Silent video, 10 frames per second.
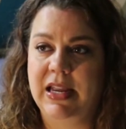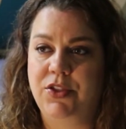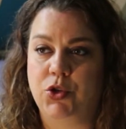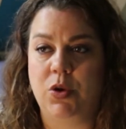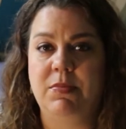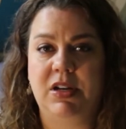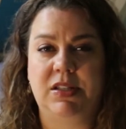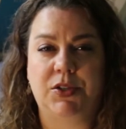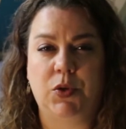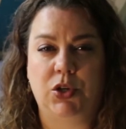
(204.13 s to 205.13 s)
the treatment is
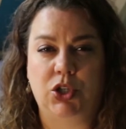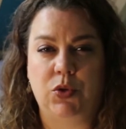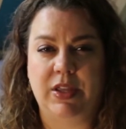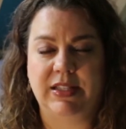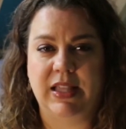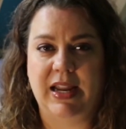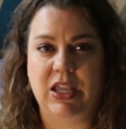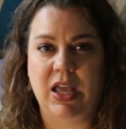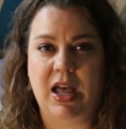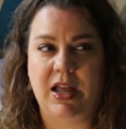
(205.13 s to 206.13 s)
also going to do things like
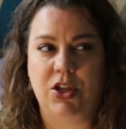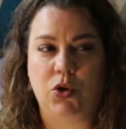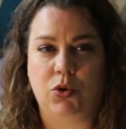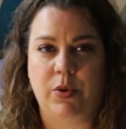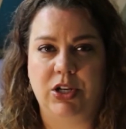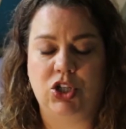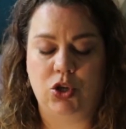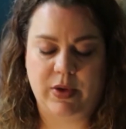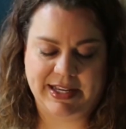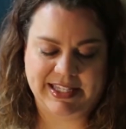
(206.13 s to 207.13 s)
you're going
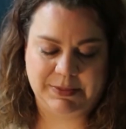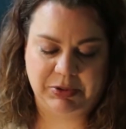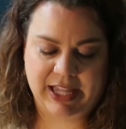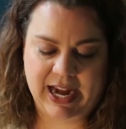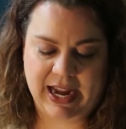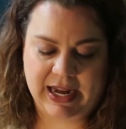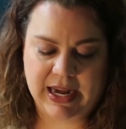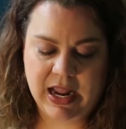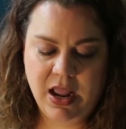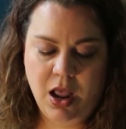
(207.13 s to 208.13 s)
to explain